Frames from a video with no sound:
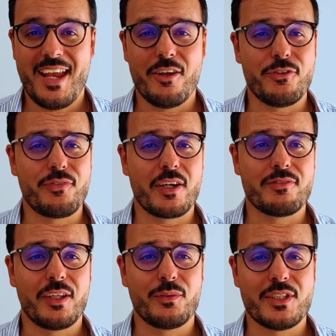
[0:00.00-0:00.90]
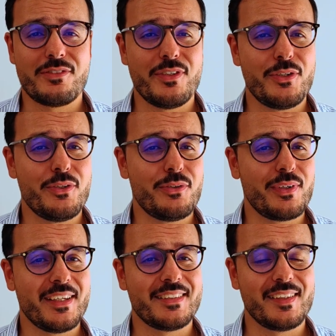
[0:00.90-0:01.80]
If you find value in this video,
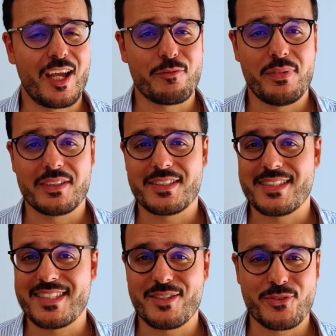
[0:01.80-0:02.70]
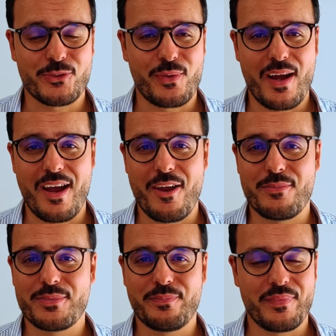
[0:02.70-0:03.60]
hit the like button, subscribe,